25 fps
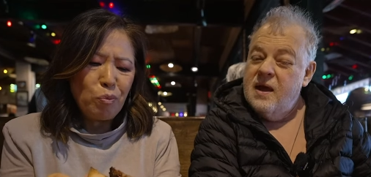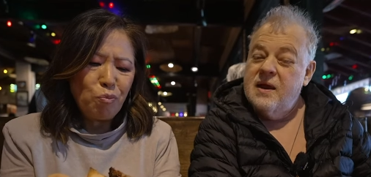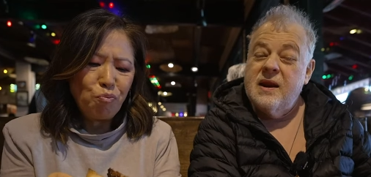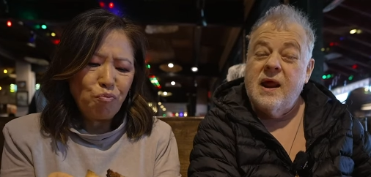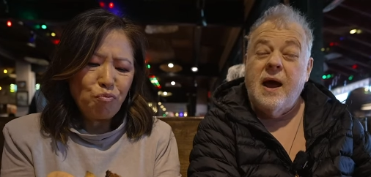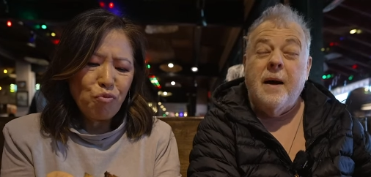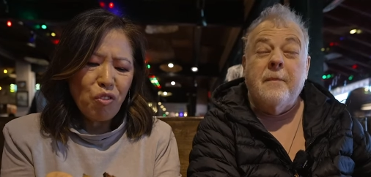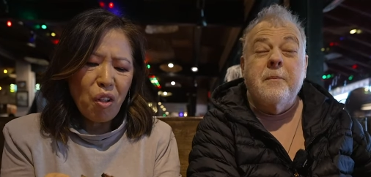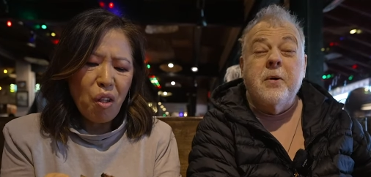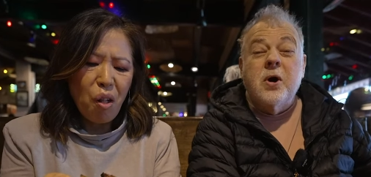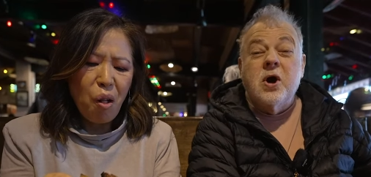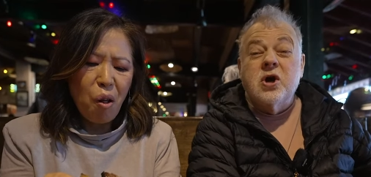
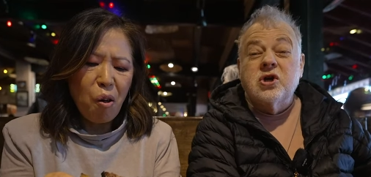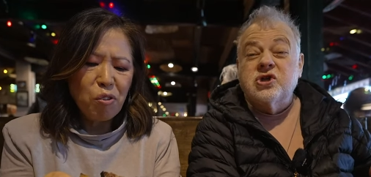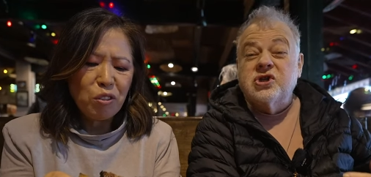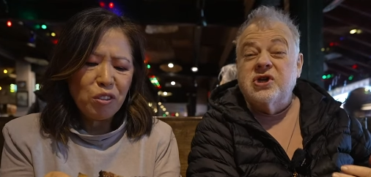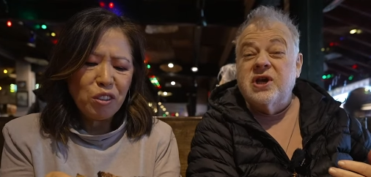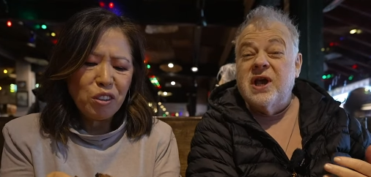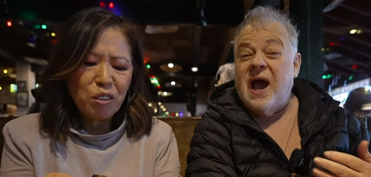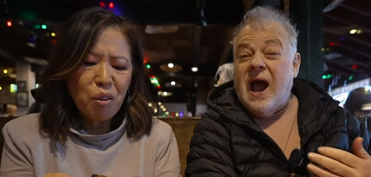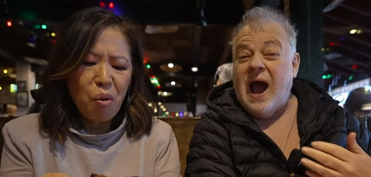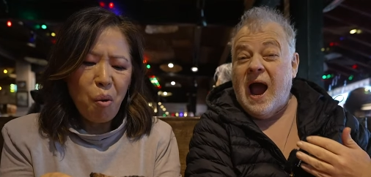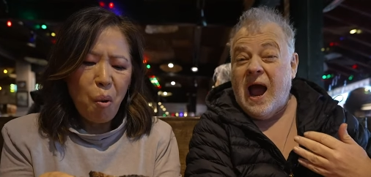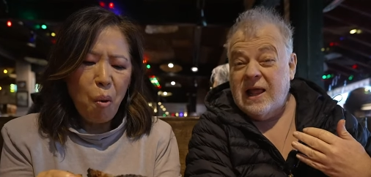Speaker 1: Now,
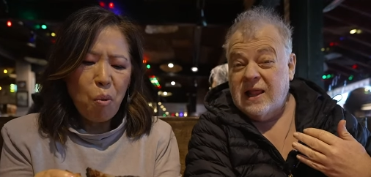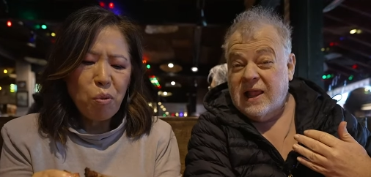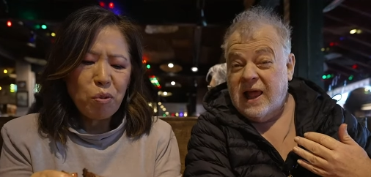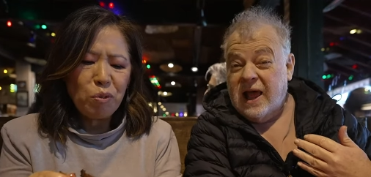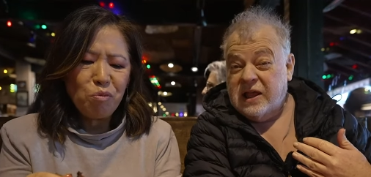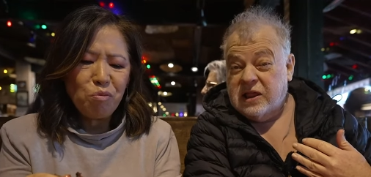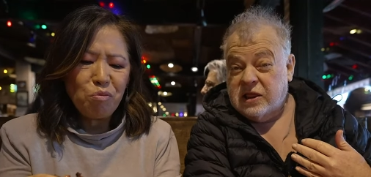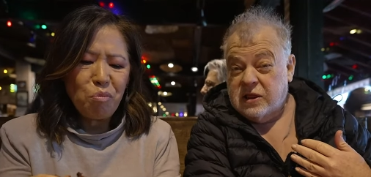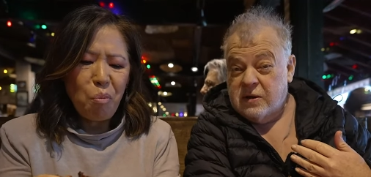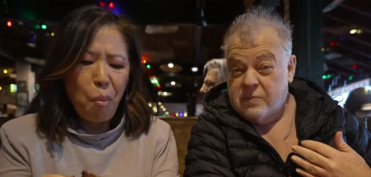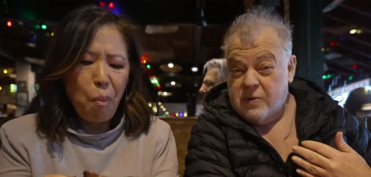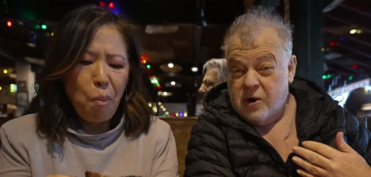personally, I
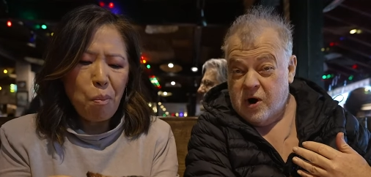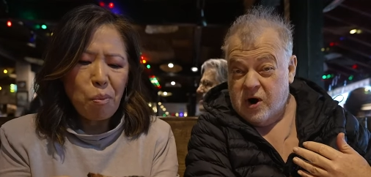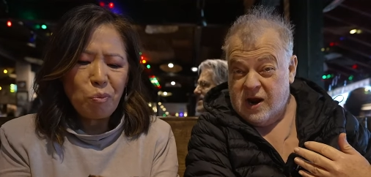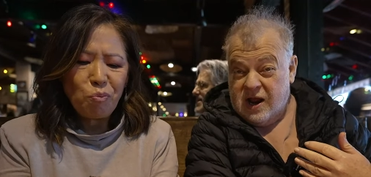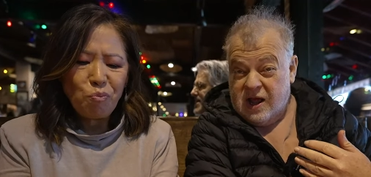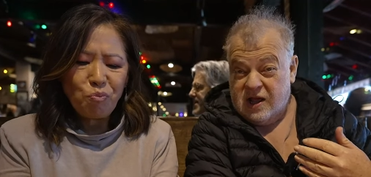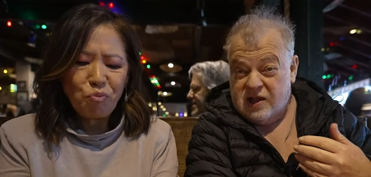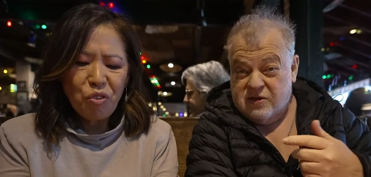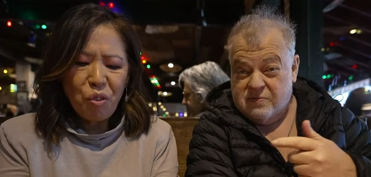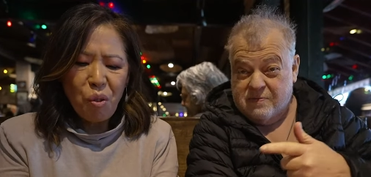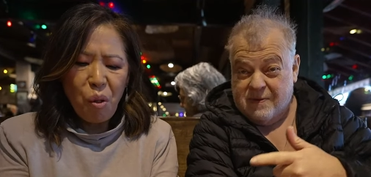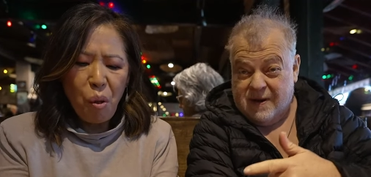like the burn
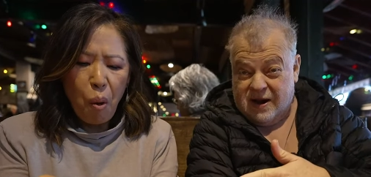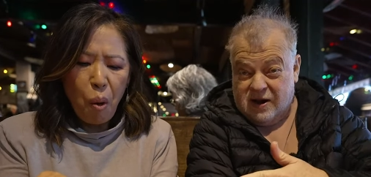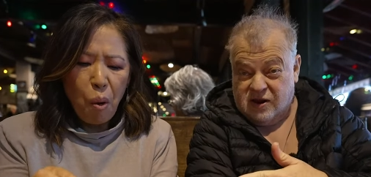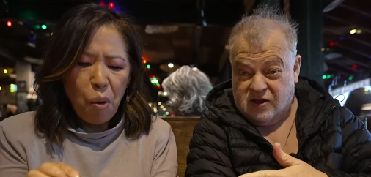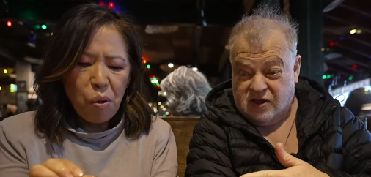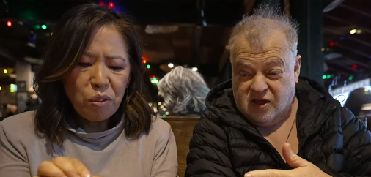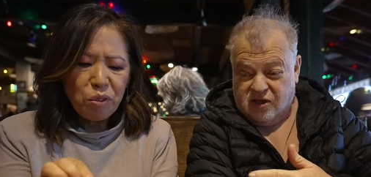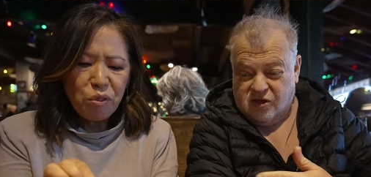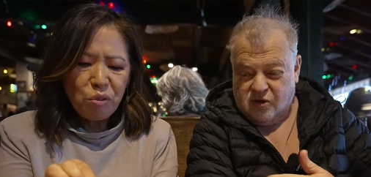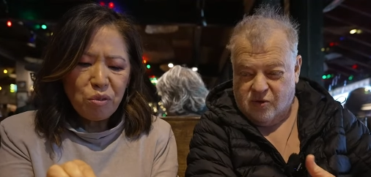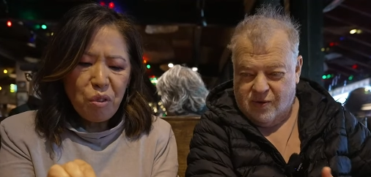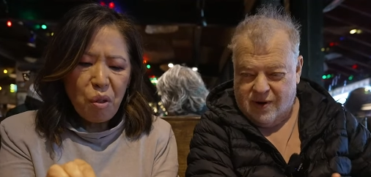ends better
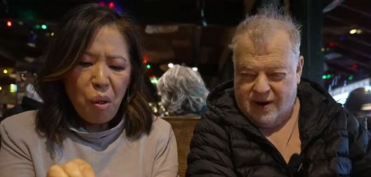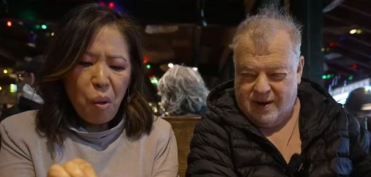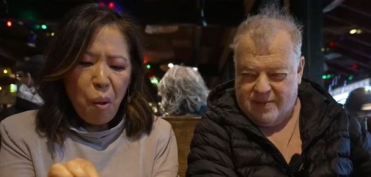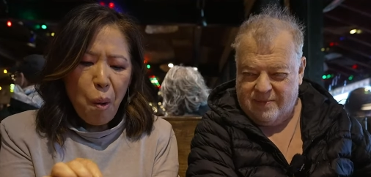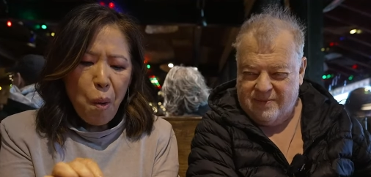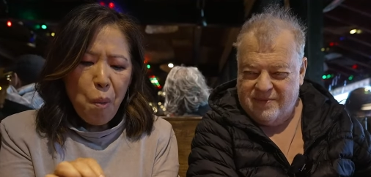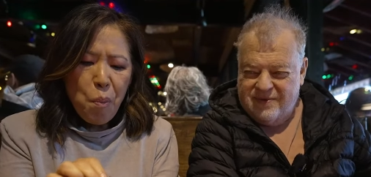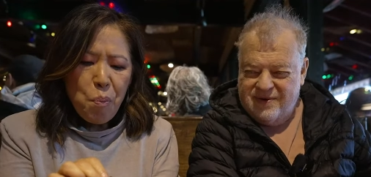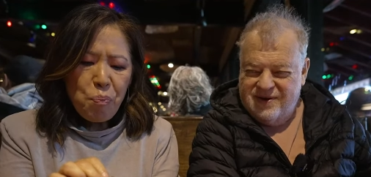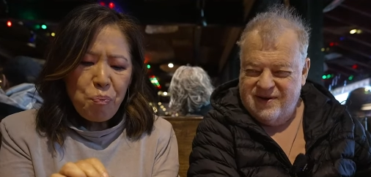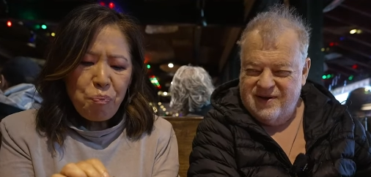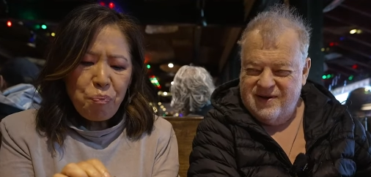than the rib,
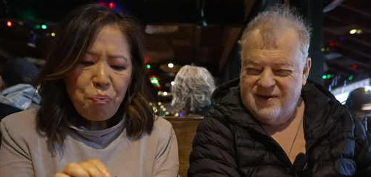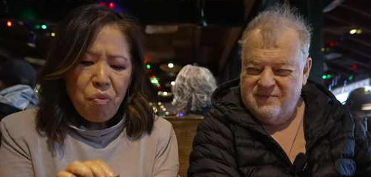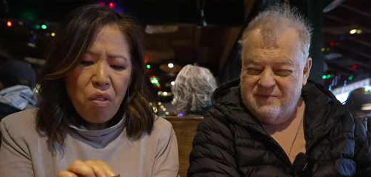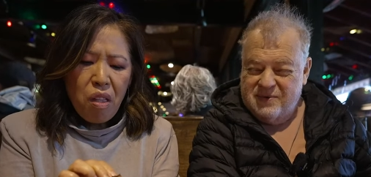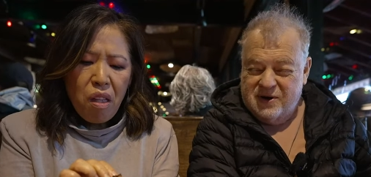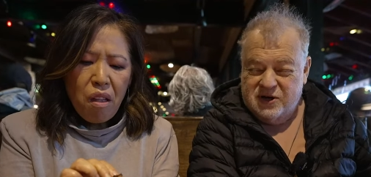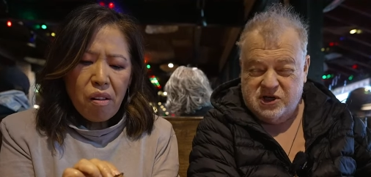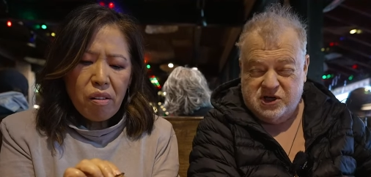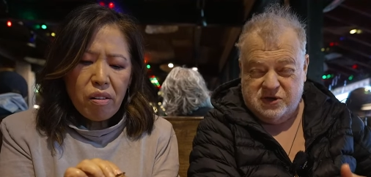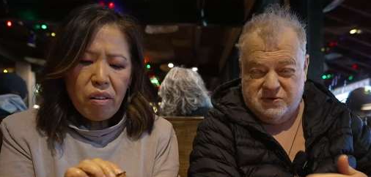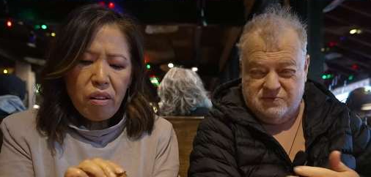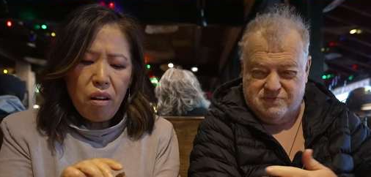
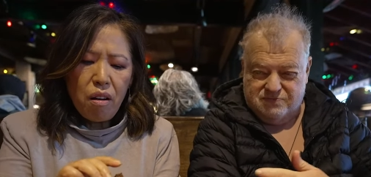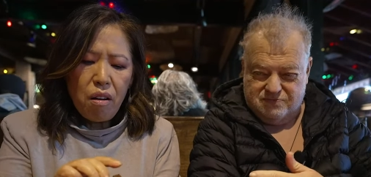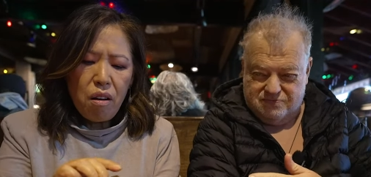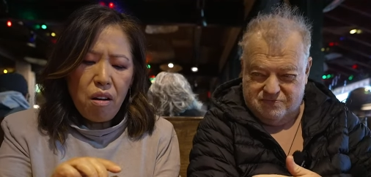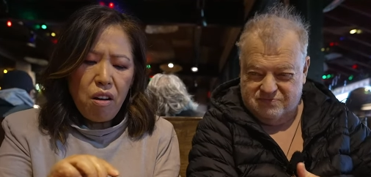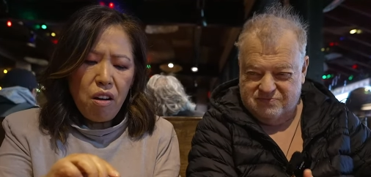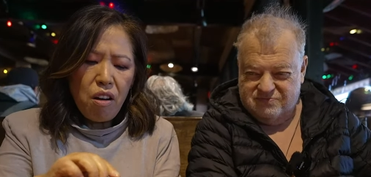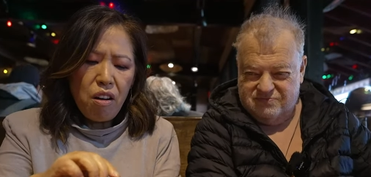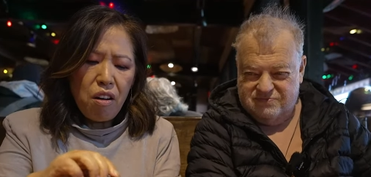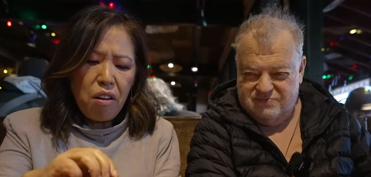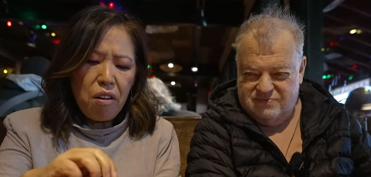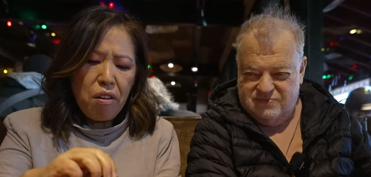
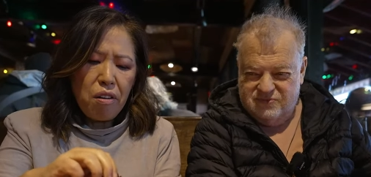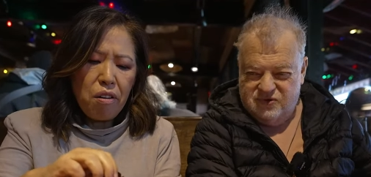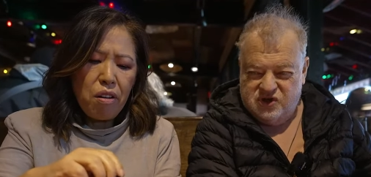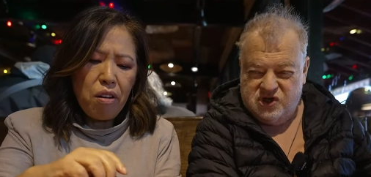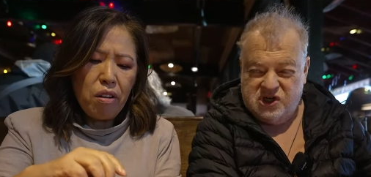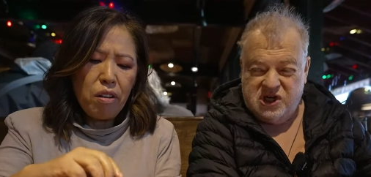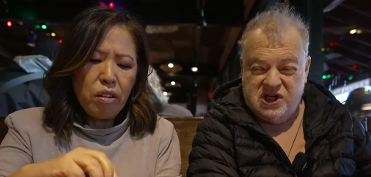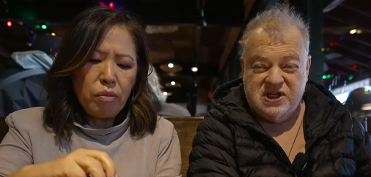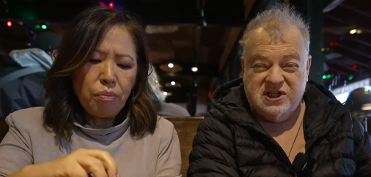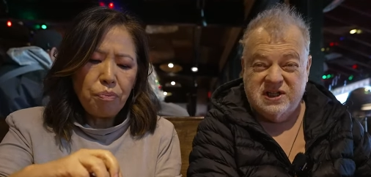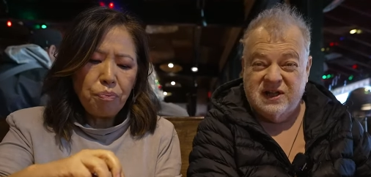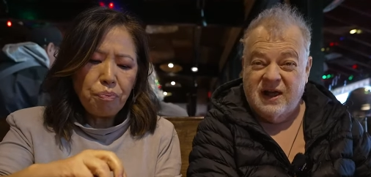but
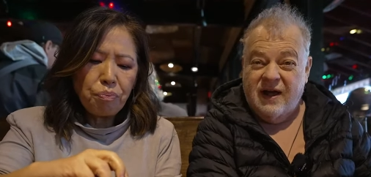she's